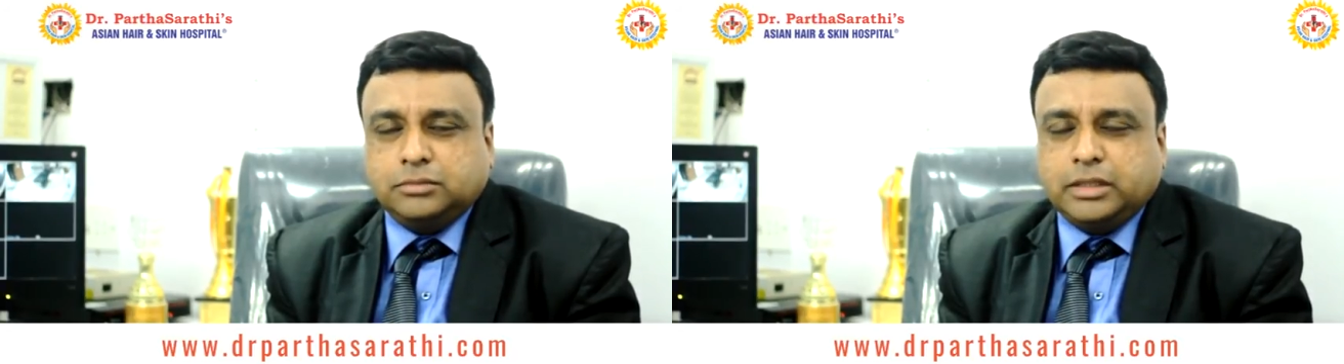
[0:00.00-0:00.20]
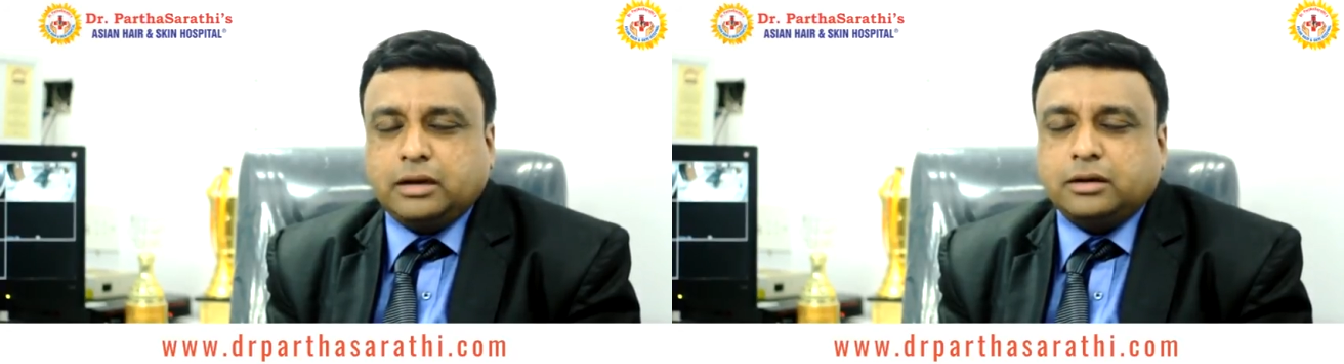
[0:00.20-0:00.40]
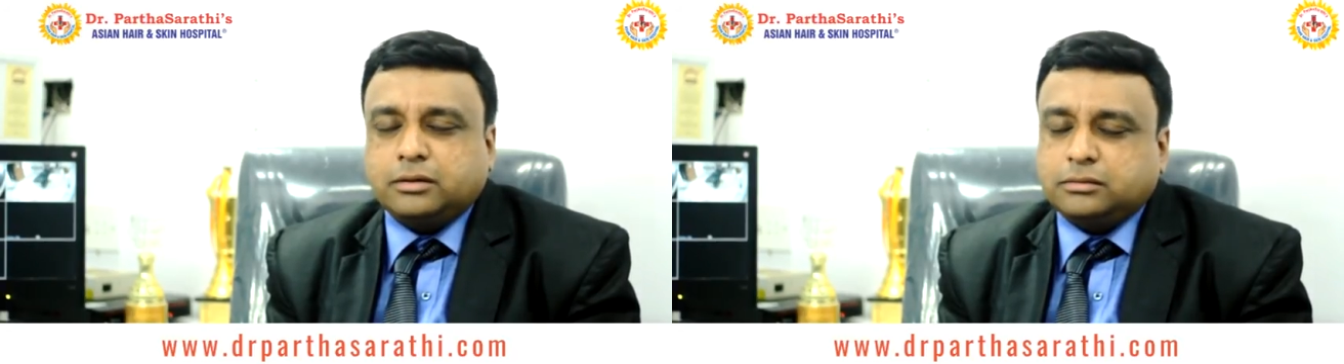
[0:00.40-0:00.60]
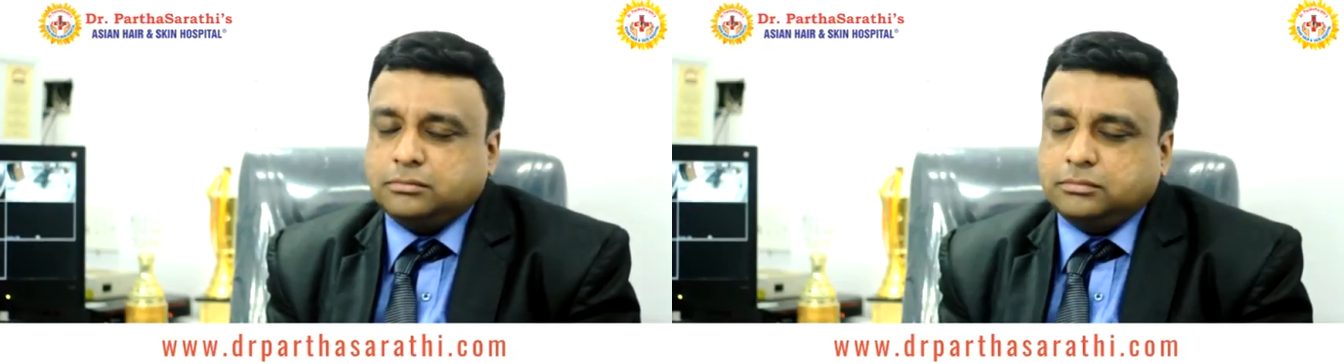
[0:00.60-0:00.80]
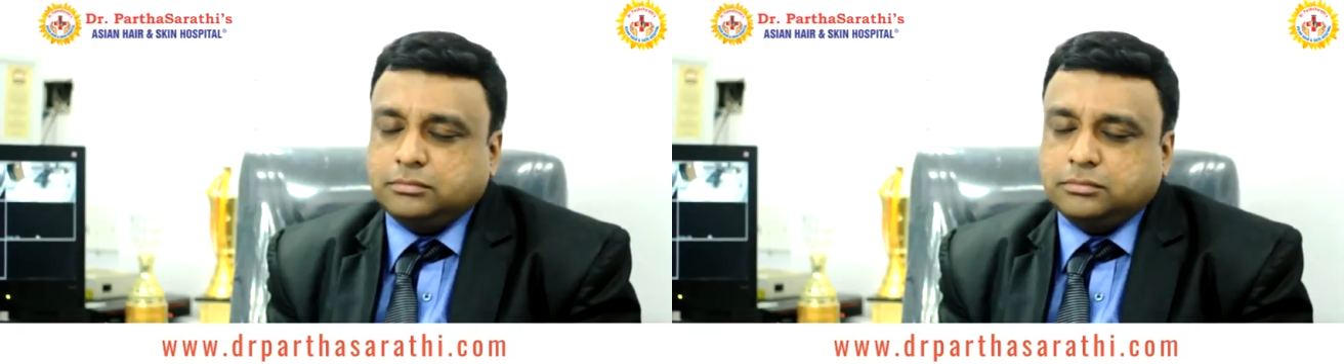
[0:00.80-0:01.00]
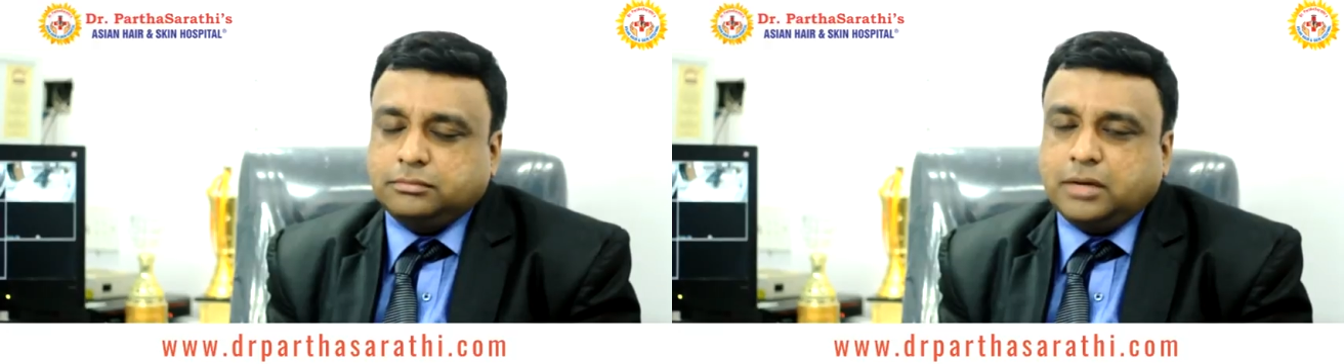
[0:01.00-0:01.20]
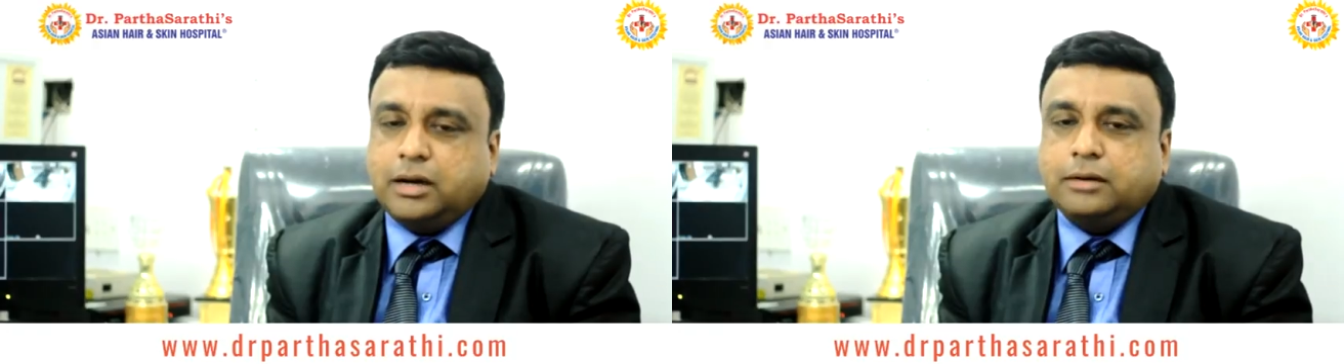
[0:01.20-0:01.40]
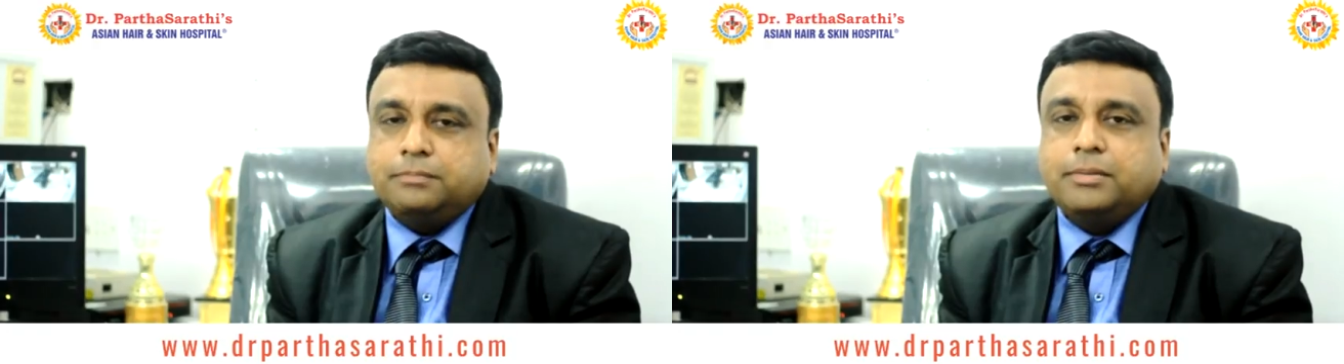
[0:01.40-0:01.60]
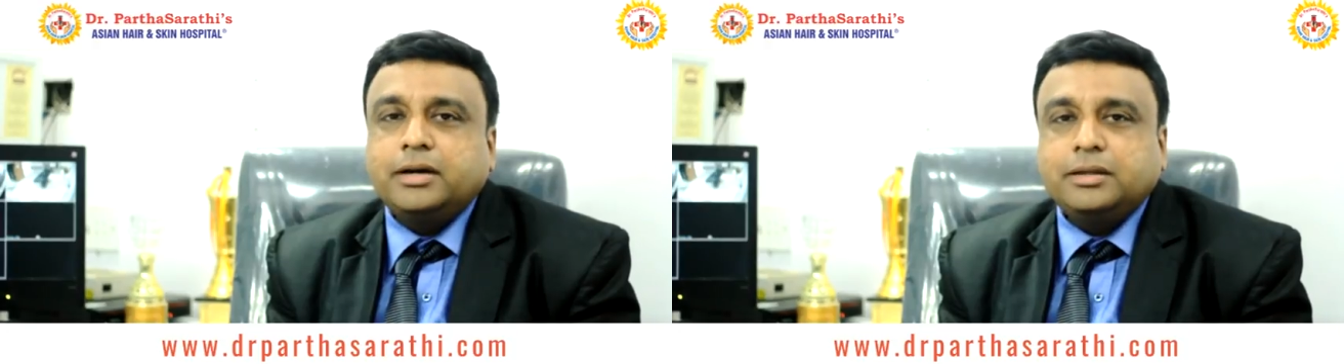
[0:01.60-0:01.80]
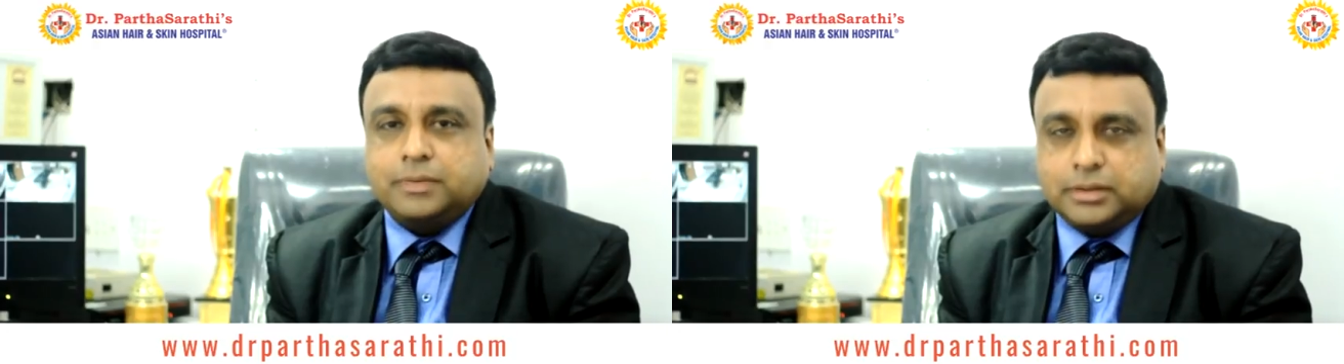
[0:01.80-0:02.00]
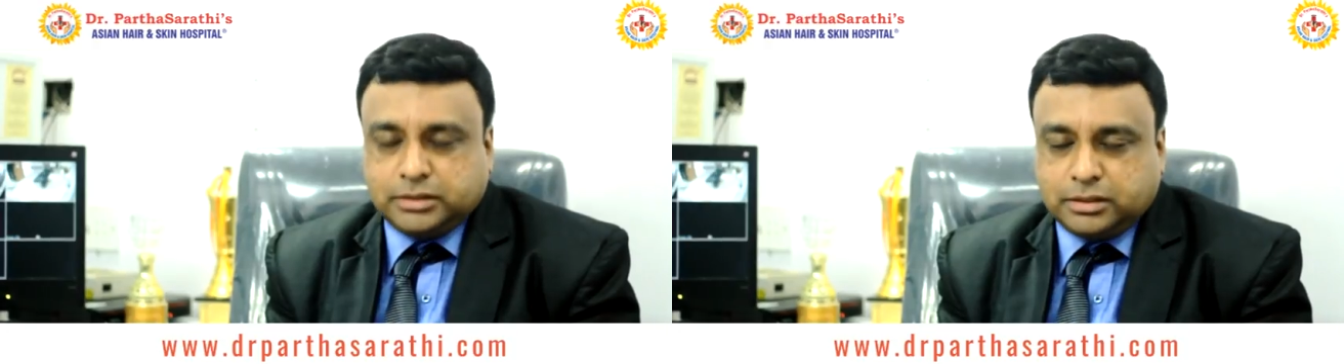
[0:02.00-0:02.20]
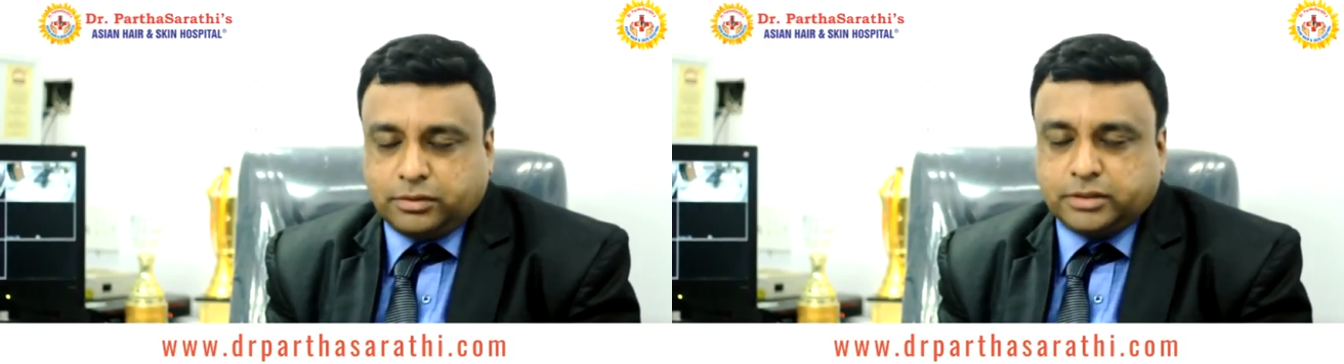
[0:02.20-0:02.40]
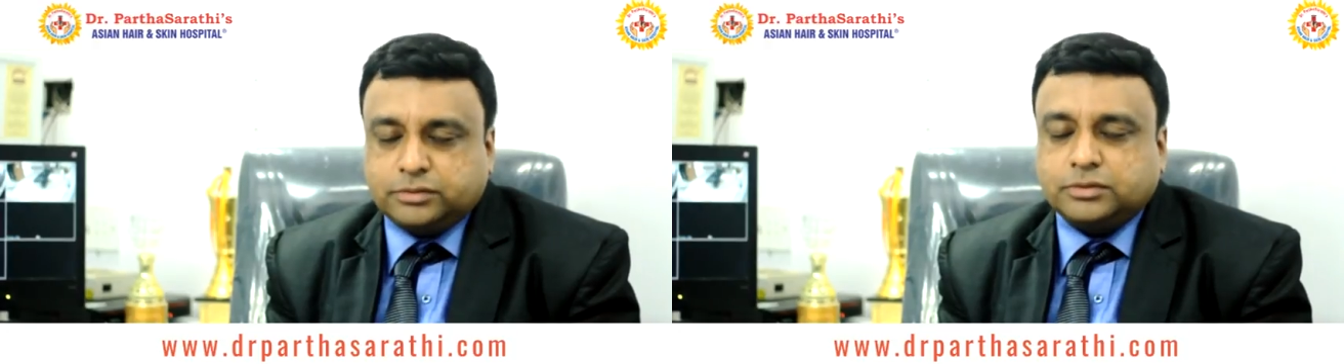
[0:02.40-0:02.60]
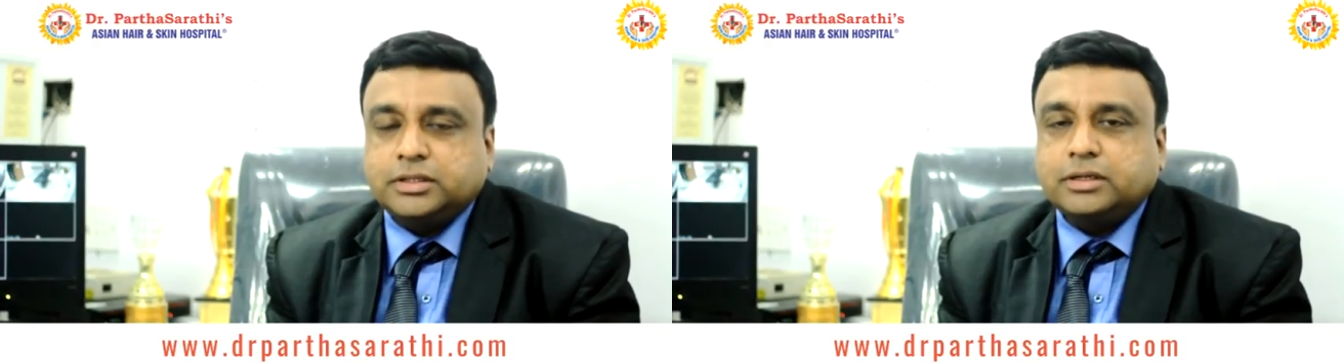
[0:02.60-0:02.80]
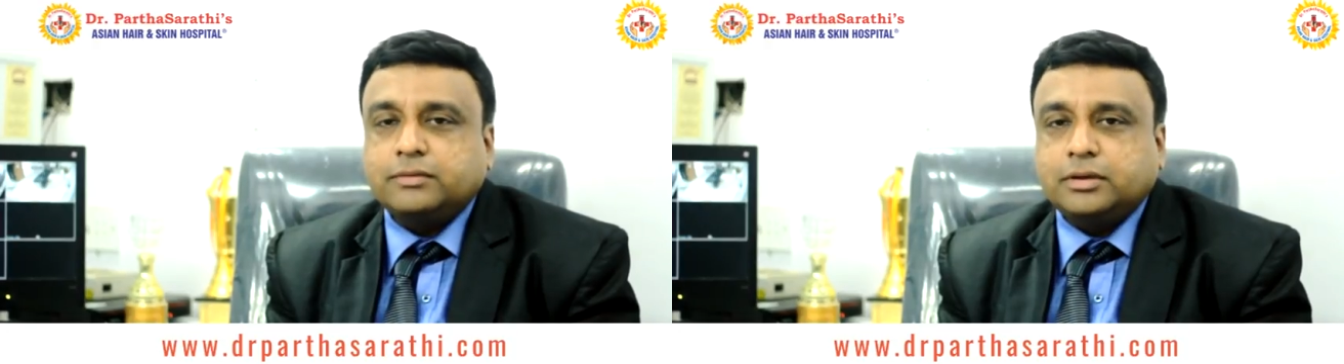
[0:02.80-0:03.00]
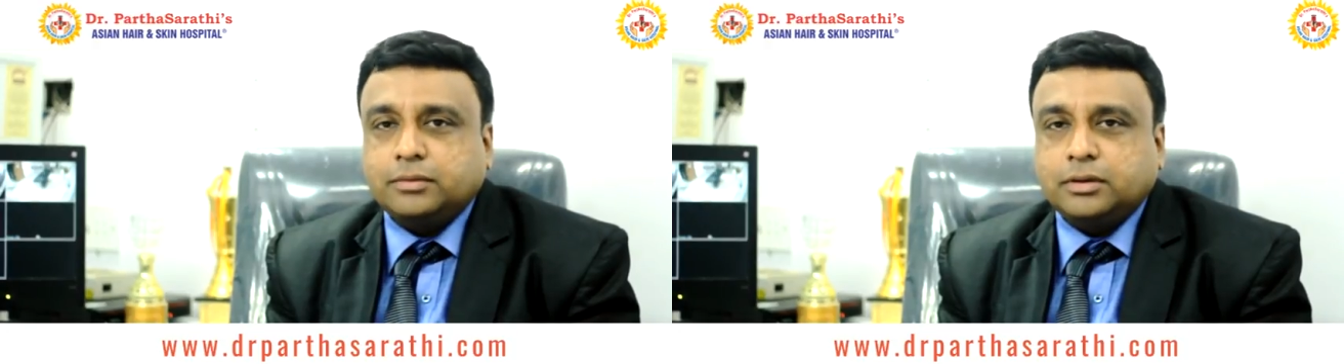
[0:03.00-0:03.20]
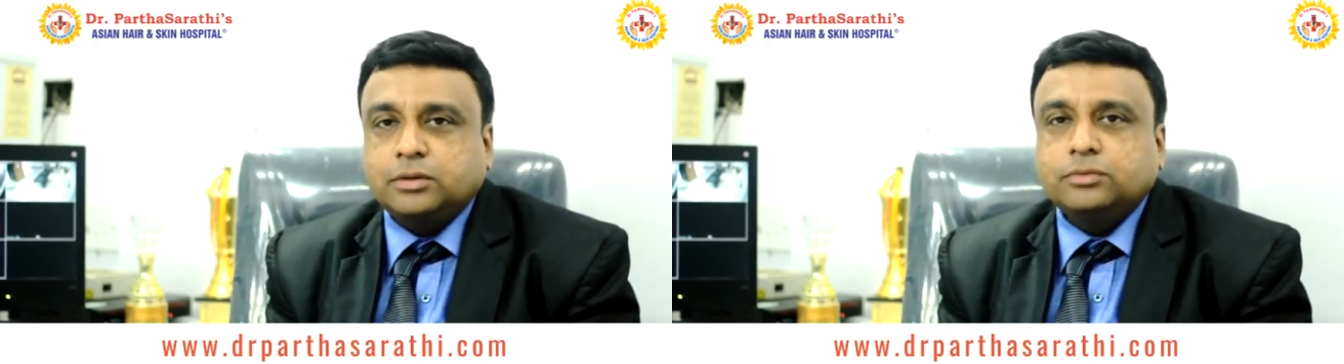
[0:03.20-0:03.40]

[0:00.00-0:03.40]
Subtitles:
there are mild party pills nowadays which are available,